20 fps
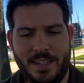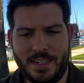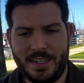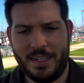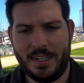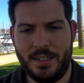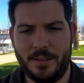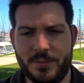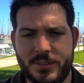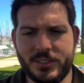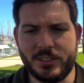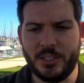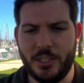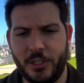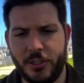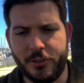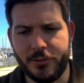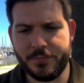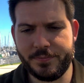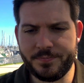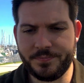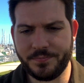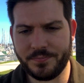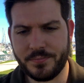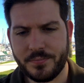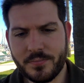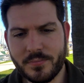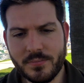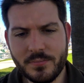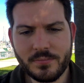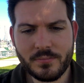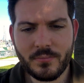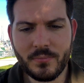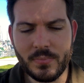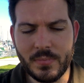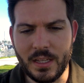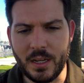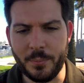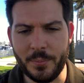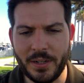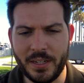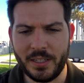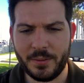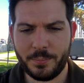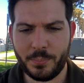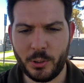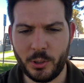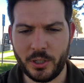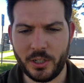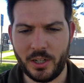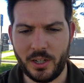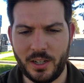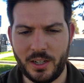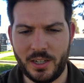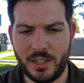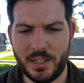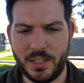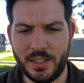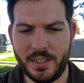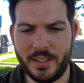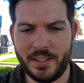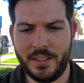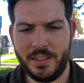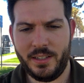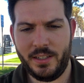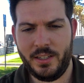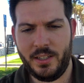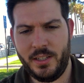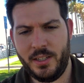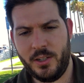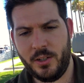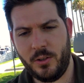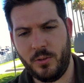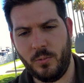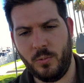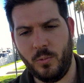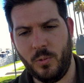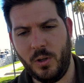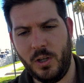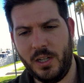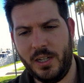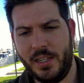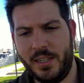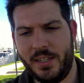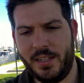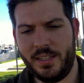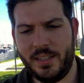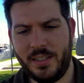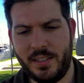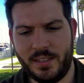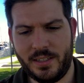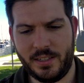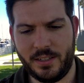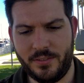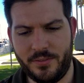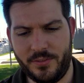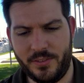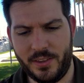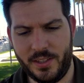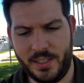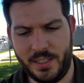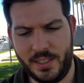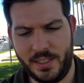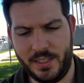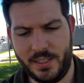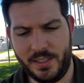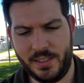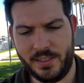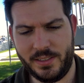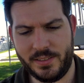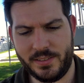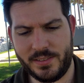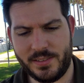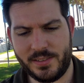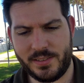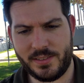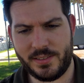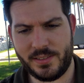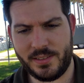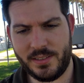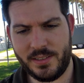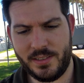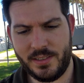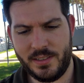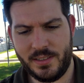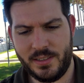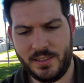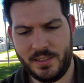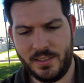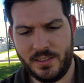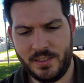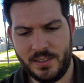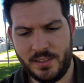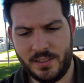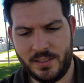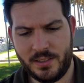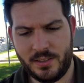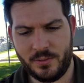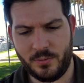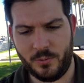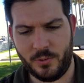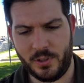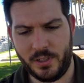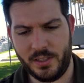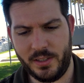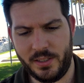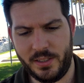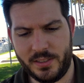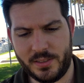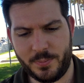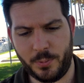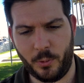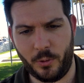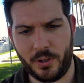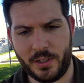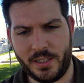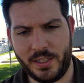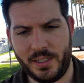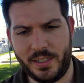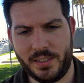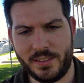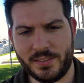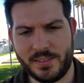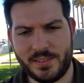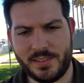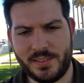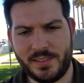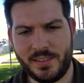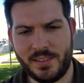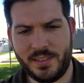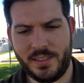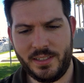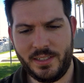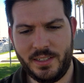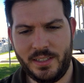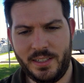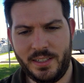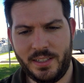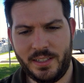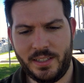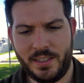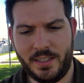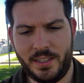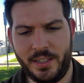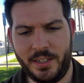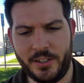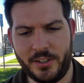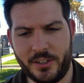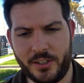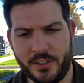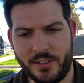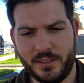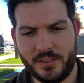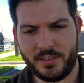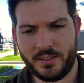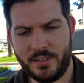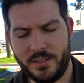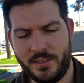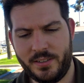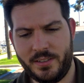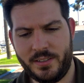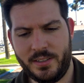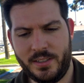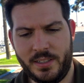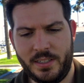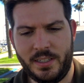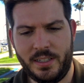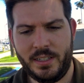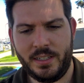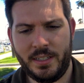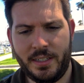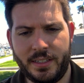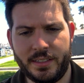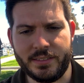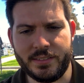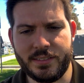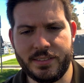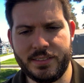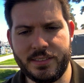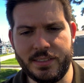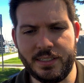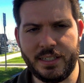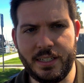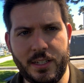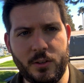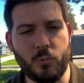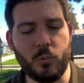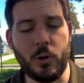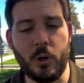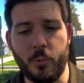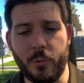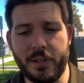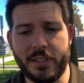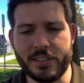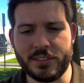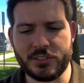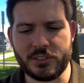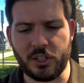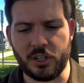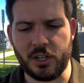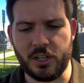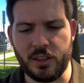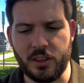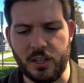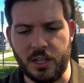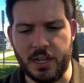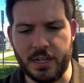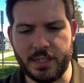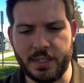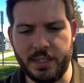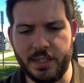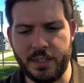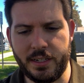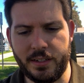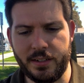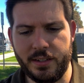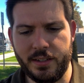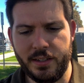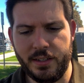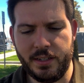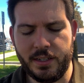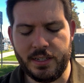Um, so I'm gonna put on one of these, one of these port keys here and see what we can start unlocking.